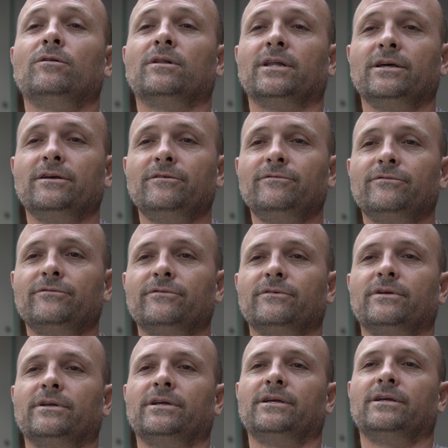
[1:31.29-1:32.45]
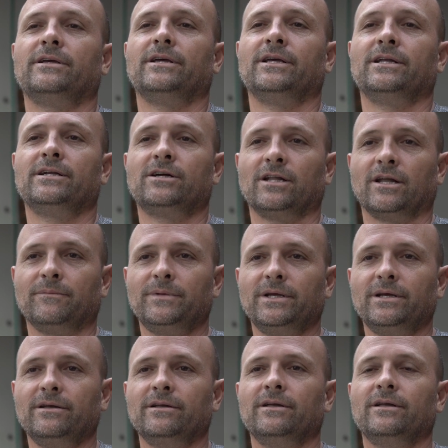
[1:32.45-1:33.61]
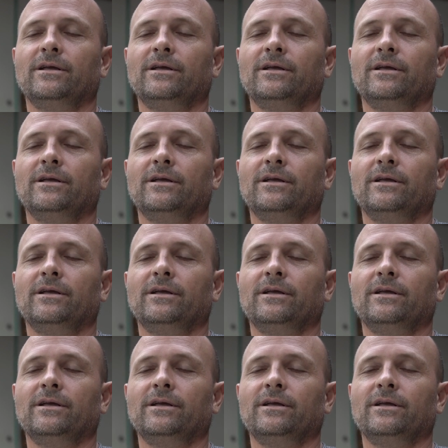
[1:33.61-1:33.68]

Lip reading: live in Colombia.